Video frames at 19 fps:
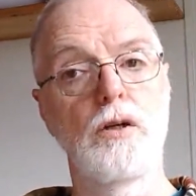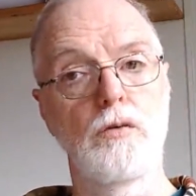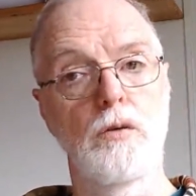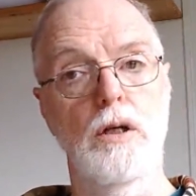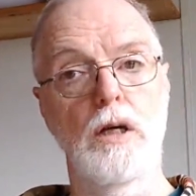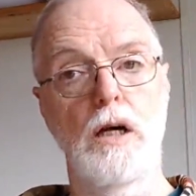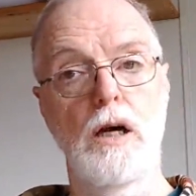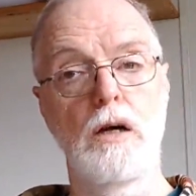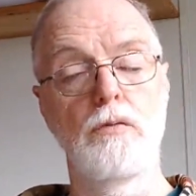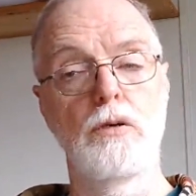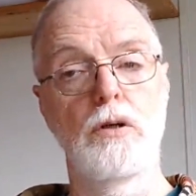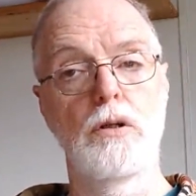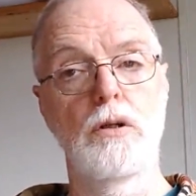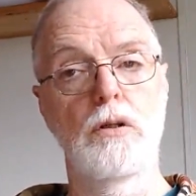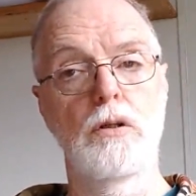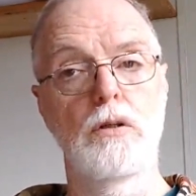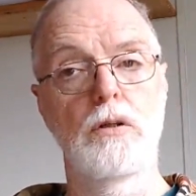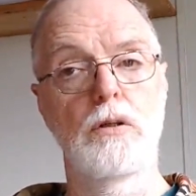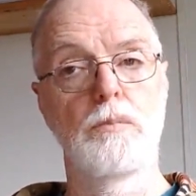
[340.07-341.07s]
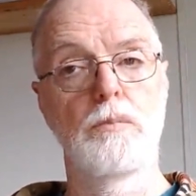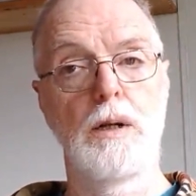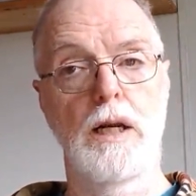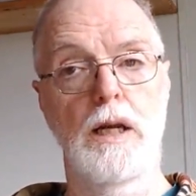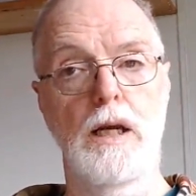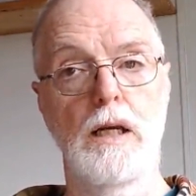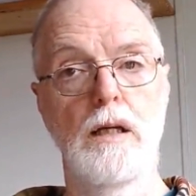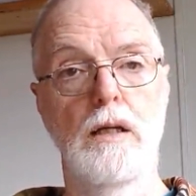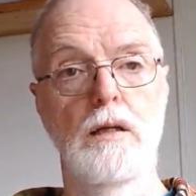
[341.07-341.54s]
recover the
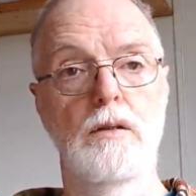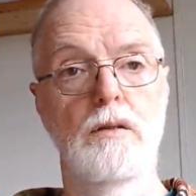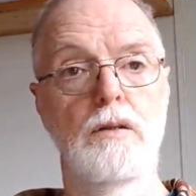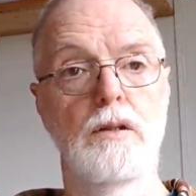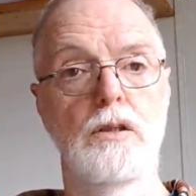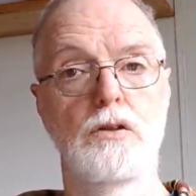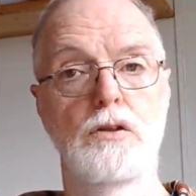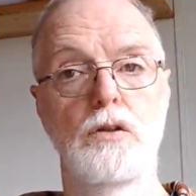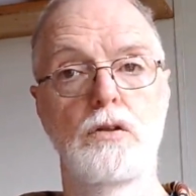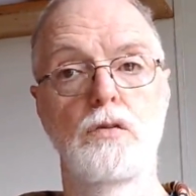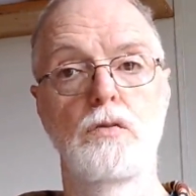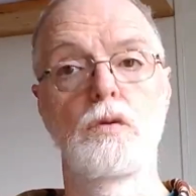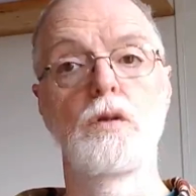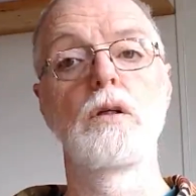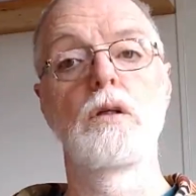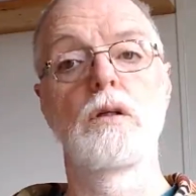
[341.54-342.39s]
money that you've